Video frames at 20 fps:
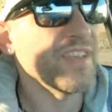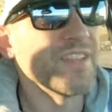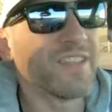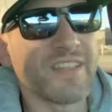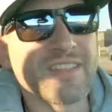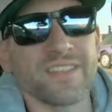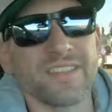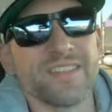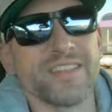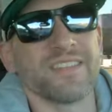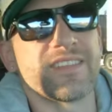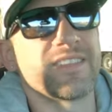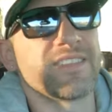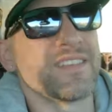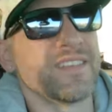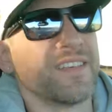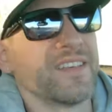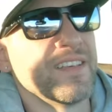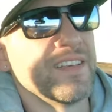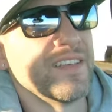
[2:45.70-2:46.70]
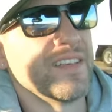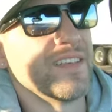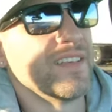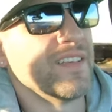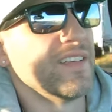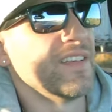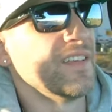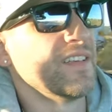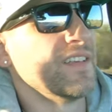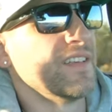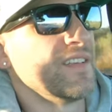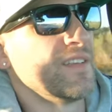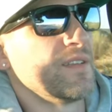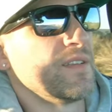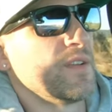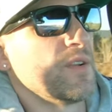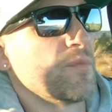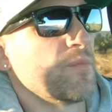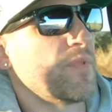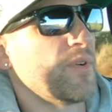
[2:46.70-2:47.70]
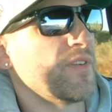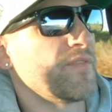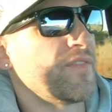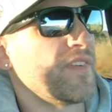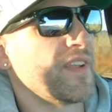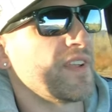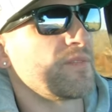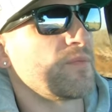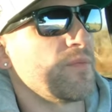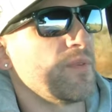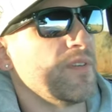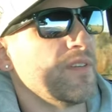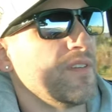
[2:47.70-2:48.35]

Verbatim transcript: this is, you know, perfect